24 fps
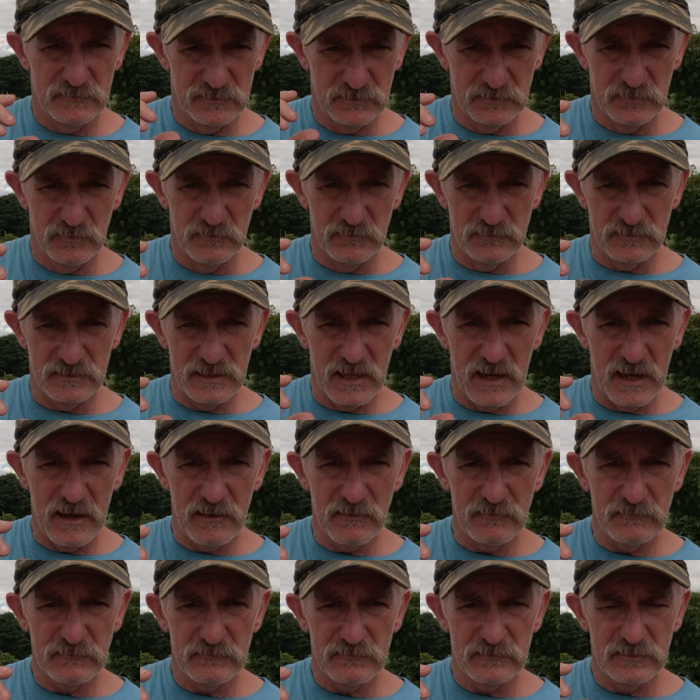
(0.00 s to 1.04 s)
suits
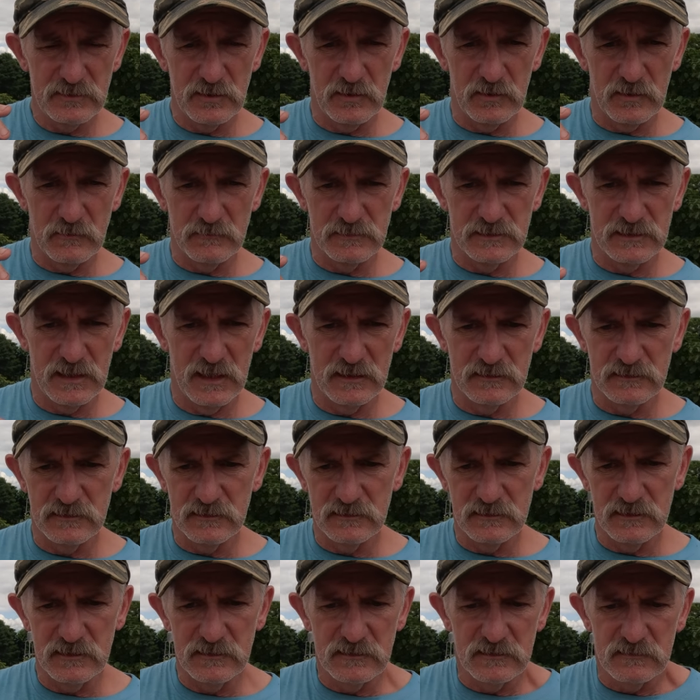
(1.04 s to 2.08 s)
our
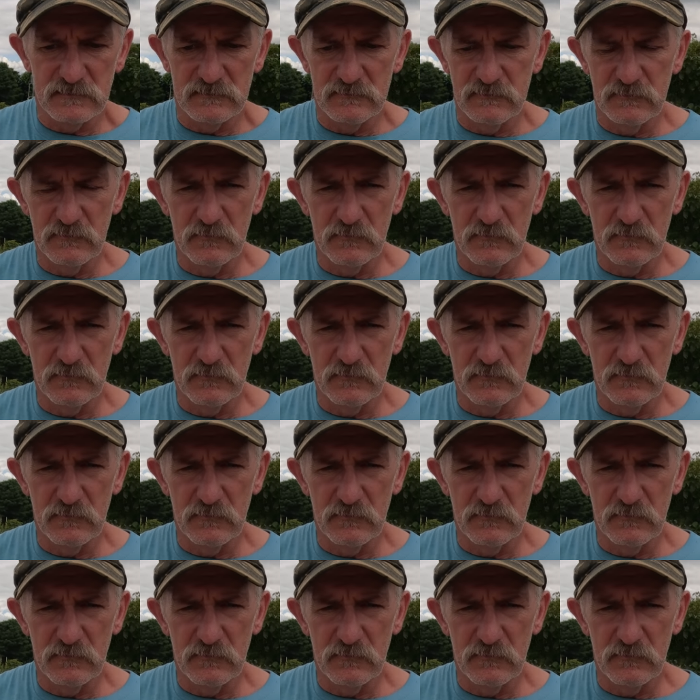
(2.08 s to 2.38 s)
circumstances is